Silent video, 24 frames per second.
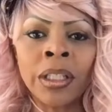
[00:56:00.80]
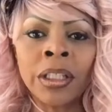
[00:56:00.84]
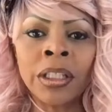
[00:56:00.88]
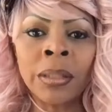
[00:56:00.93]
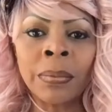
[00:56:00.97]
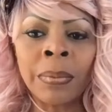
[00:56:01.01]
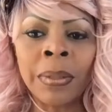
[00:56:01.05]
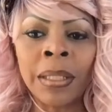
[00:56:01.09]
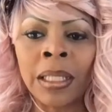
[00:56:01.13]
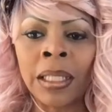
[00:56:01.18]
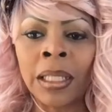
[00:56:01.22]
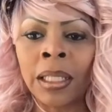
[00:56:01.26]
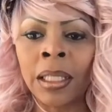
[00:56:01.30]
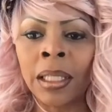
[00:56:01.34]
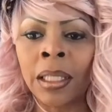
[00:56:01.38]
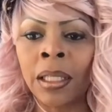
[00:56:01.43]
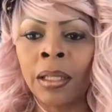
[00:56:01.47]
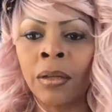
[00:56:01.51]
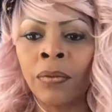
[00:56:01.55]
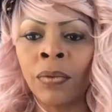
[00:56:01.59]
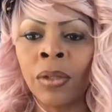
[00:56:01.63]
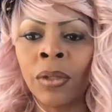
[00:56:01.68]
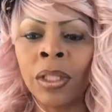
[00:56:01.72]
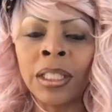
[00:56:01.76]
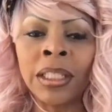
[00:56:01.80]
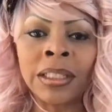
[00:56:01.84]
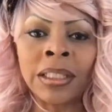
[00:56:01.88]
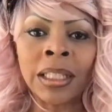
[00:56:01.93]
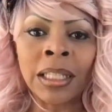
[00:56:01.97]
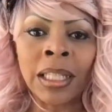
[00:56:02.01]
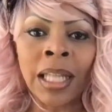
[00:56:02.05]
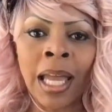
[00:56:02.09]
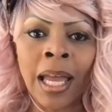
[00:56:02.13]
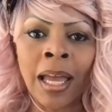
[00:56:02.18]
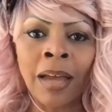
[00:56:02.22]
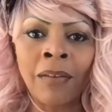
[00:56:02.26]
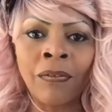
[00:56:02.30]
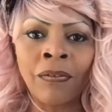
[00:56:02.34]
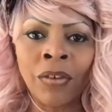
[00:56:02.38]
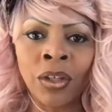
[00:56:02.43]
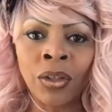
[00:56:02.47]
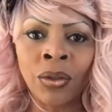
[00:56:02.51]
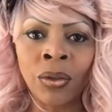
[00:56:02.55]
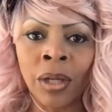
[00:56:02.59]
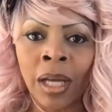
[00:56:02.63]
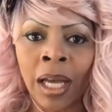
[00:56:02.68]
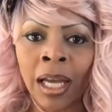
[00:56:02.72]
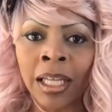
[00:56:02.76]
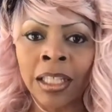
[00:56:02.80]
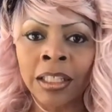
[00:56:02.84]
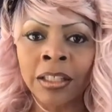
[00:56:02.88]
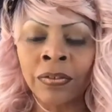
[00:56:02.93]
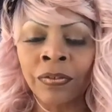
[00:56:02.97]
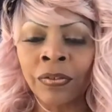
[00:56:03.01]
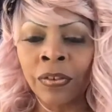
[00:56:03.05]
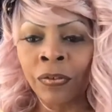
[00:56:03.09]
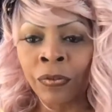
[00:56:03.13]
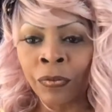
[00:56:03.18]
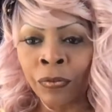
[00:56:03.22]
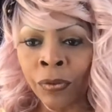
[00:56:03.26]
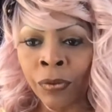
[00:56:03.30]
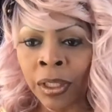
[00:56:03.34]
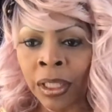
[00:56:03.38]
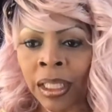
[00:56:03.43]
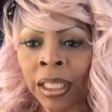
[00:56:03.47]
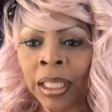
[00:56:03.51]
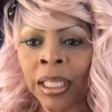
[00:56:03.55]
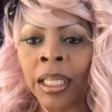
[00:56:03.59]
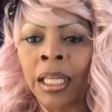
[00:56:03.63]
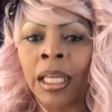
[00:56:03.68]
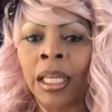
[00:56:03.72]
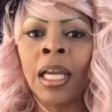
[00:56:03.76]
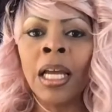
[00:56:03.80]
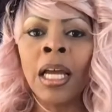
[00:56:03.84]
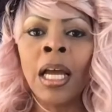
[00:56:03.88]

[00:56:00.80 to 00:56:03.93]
to be releasing that for you guys for free.